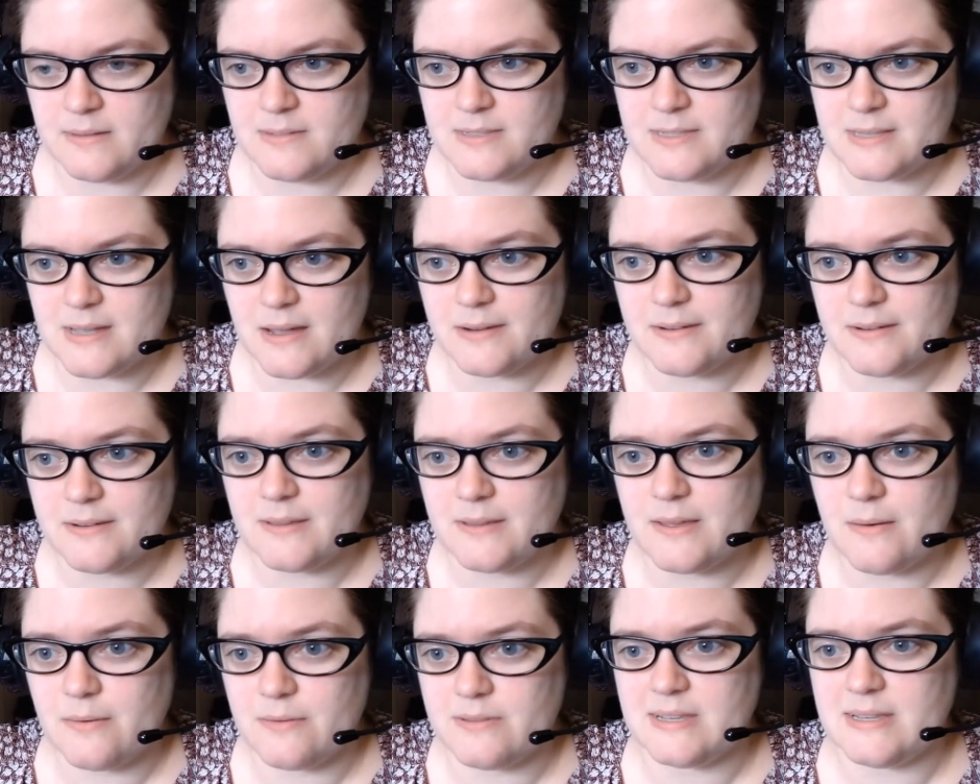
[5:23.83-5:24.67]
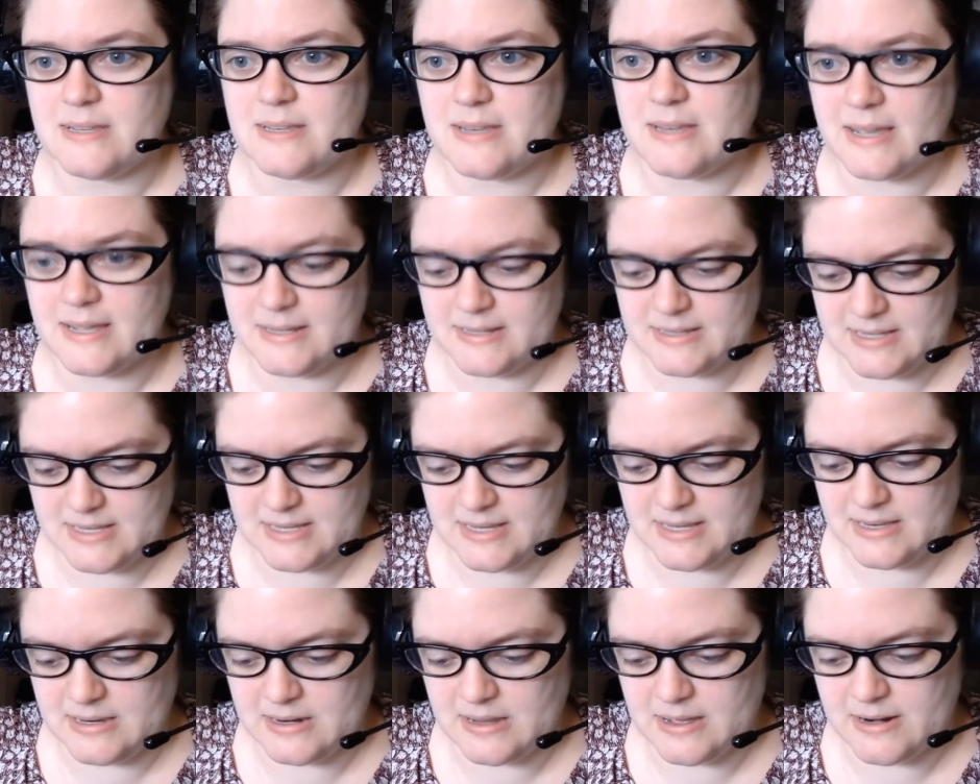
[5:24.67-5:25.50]
sadly, only
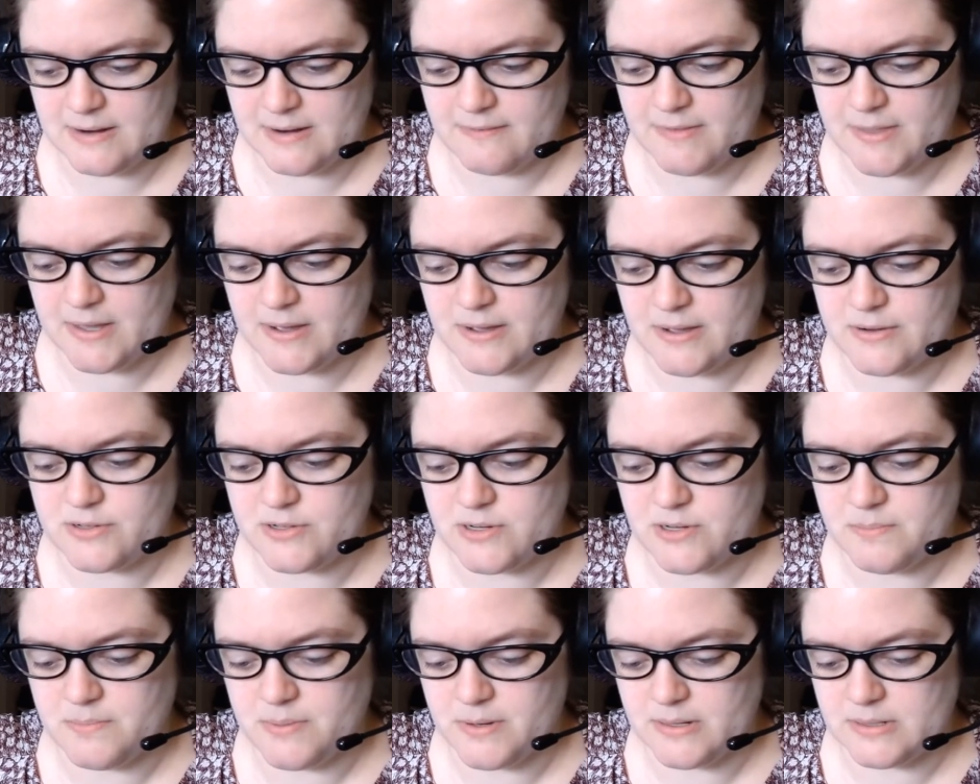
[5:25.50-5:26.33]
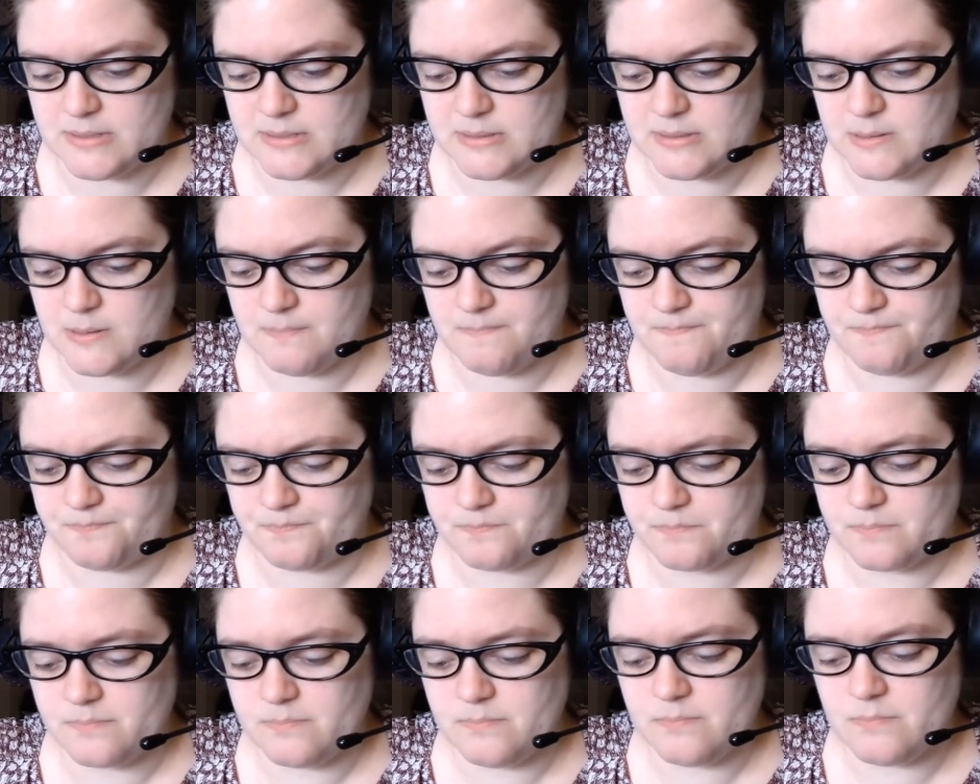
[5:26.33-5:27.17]
19 out of the 100 books
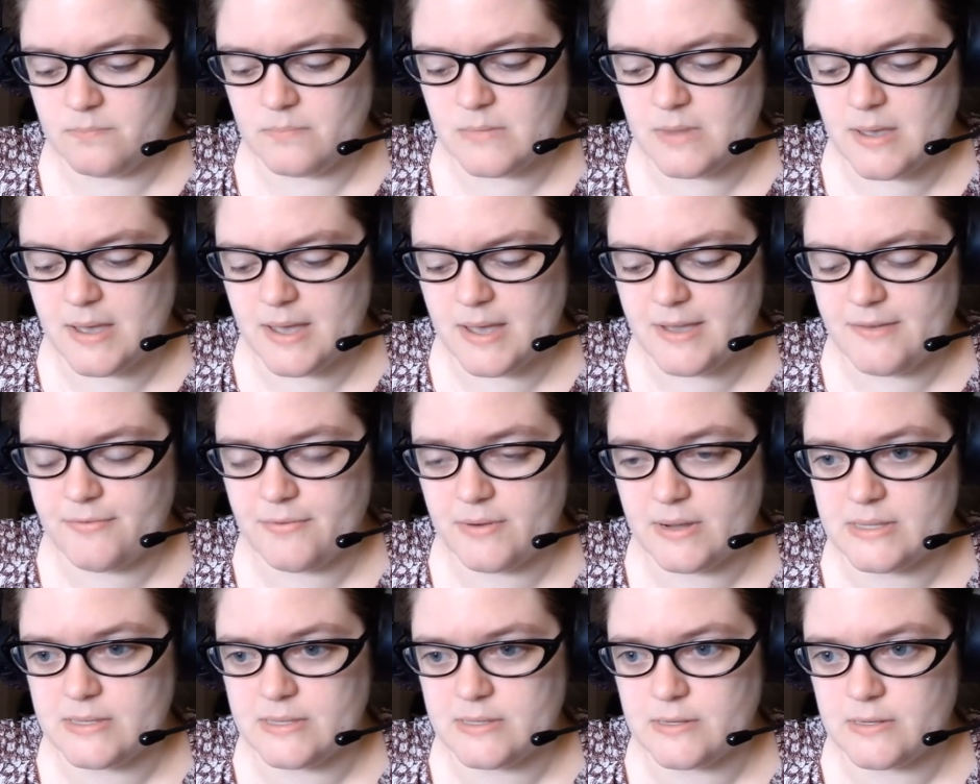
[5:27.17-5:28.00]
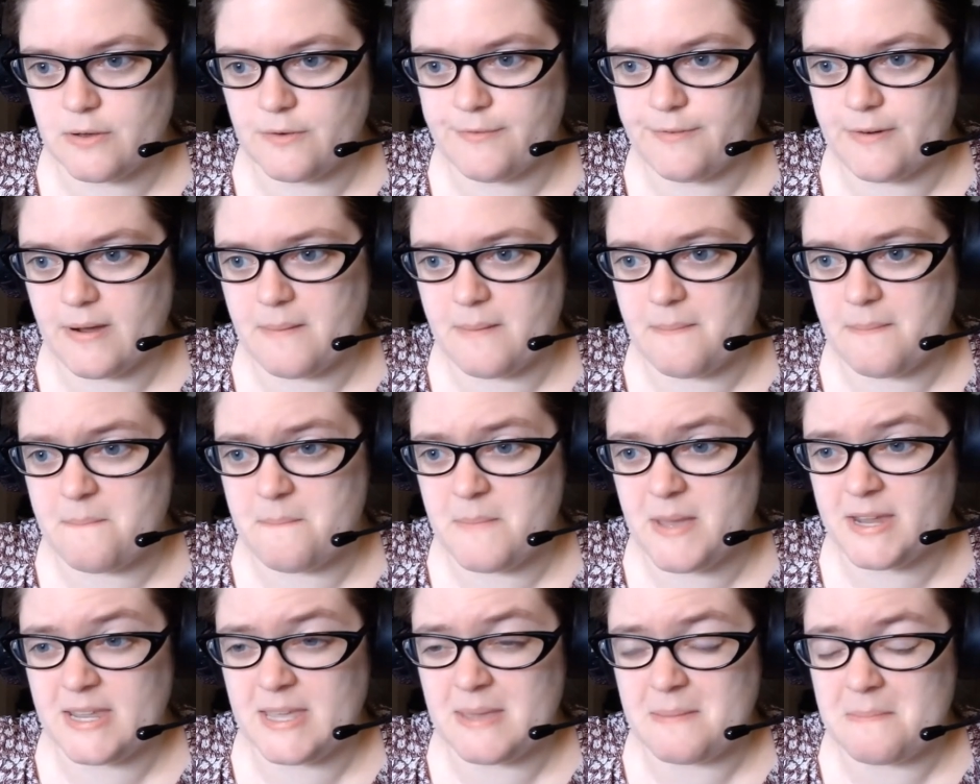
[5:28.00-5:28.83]
I've read so far.
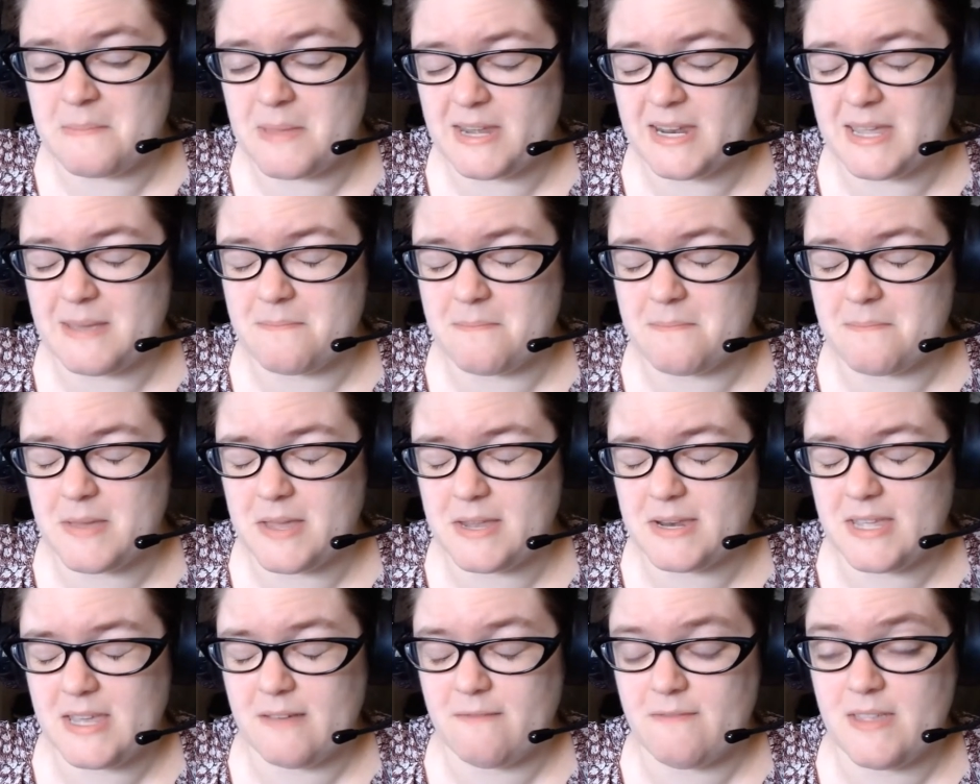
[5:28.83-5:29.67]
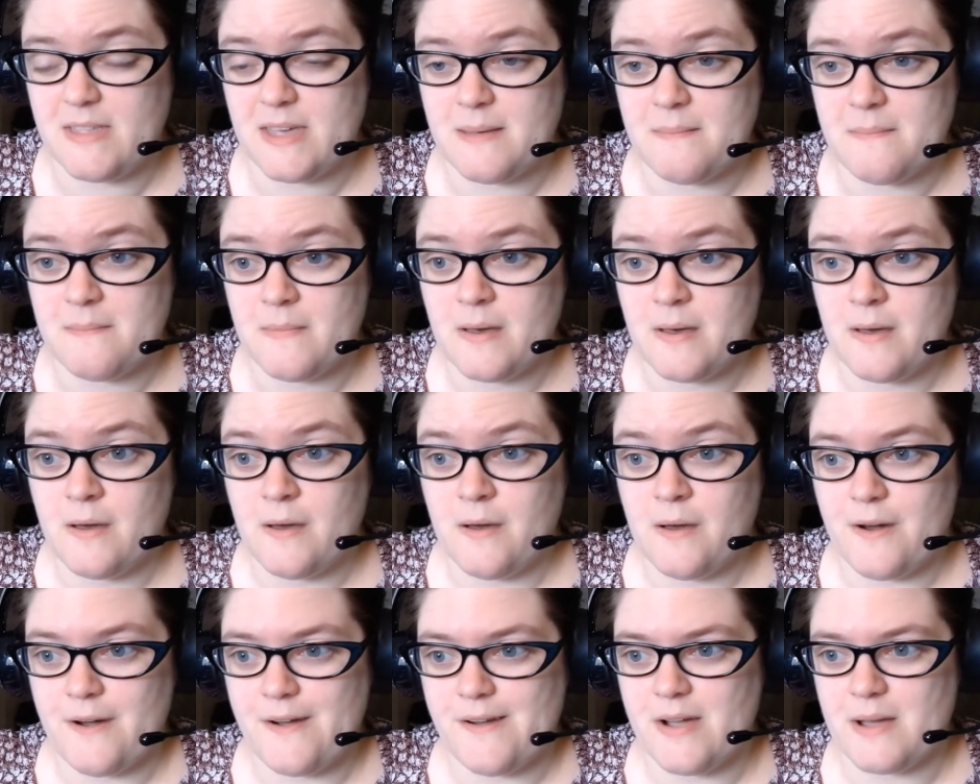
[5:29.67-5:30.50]
Many, many, many of them
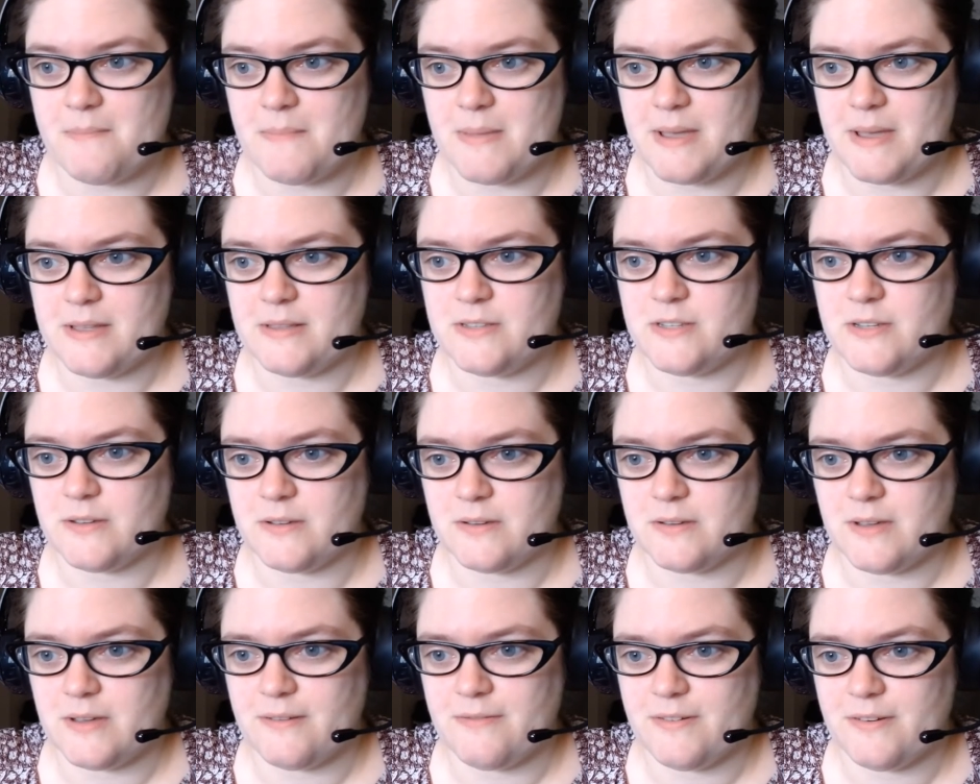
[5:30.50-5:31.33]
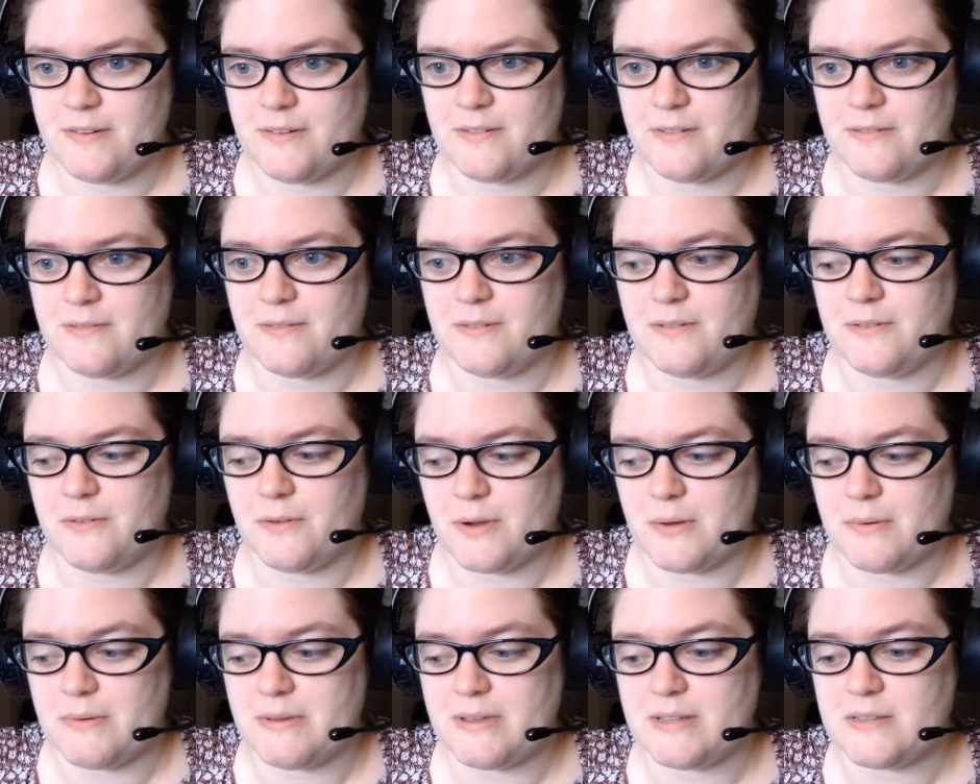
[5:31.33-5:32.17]
are on my
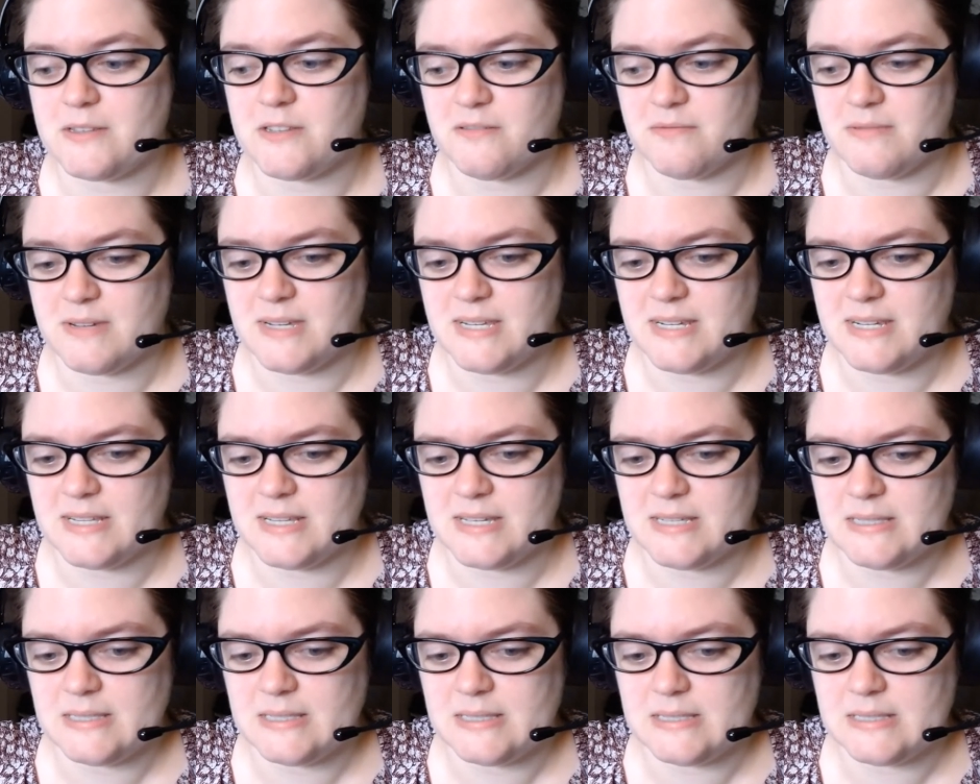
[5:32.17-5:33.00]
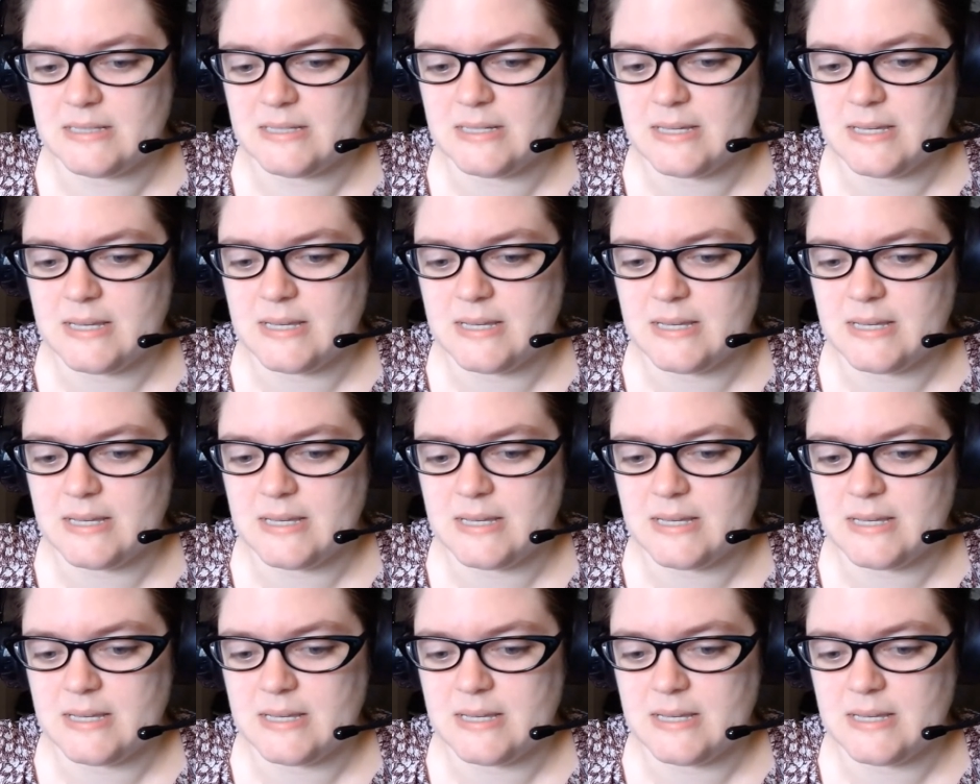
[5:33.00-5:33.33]
ever-growing to read list.